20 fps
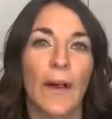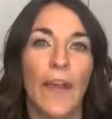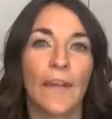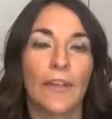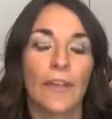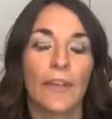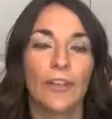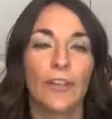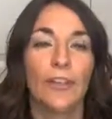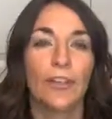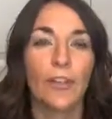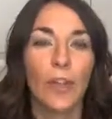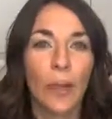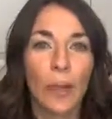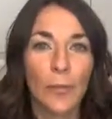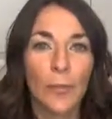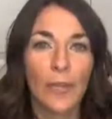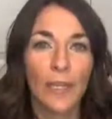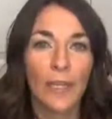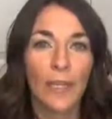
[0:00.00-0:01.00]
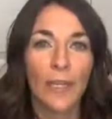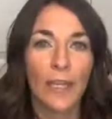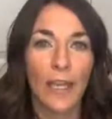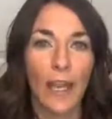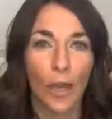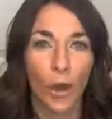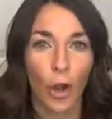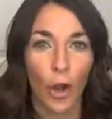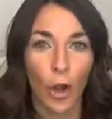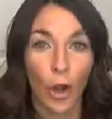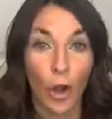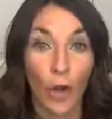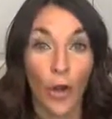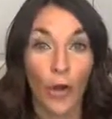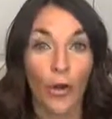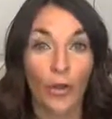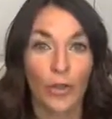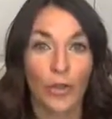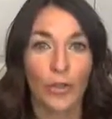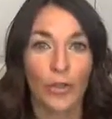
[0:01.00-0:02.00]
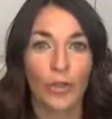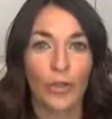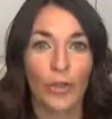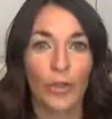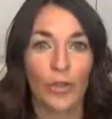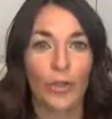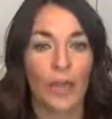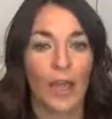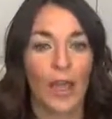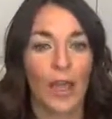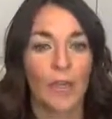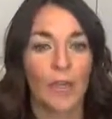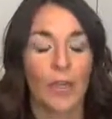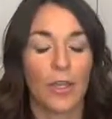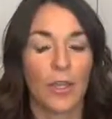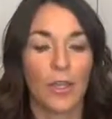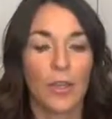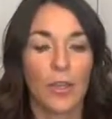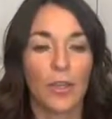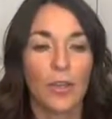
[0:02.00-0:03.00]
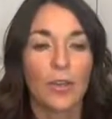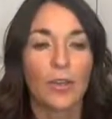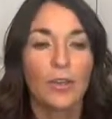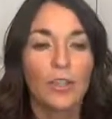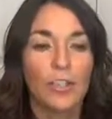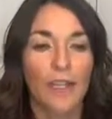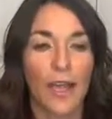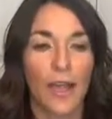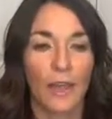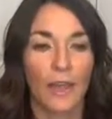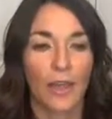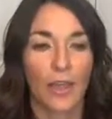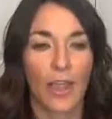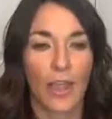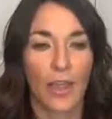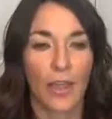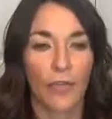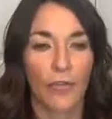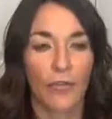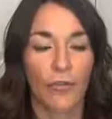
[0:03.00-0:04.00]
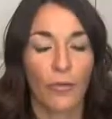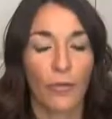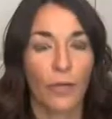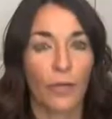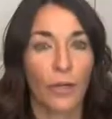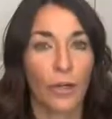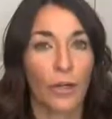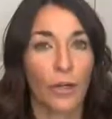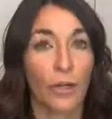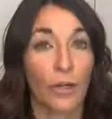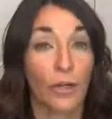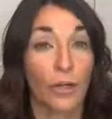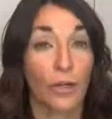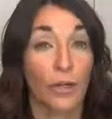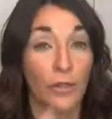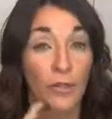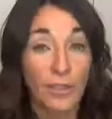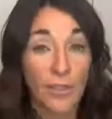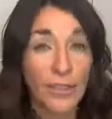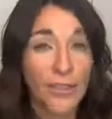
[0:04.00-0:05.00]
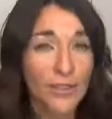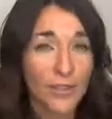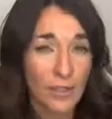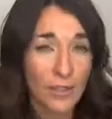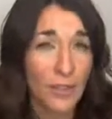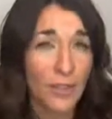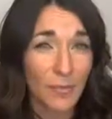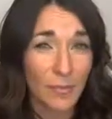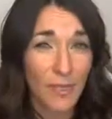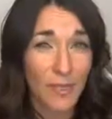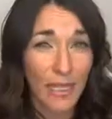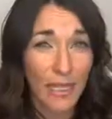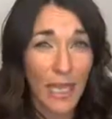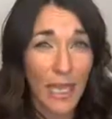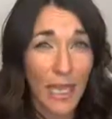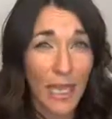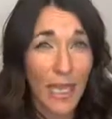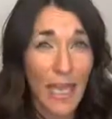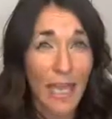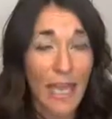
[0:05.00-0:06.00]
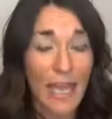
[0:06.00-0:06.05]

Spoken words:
And if you know me at all, you know that I'm a huge advocate for using social media,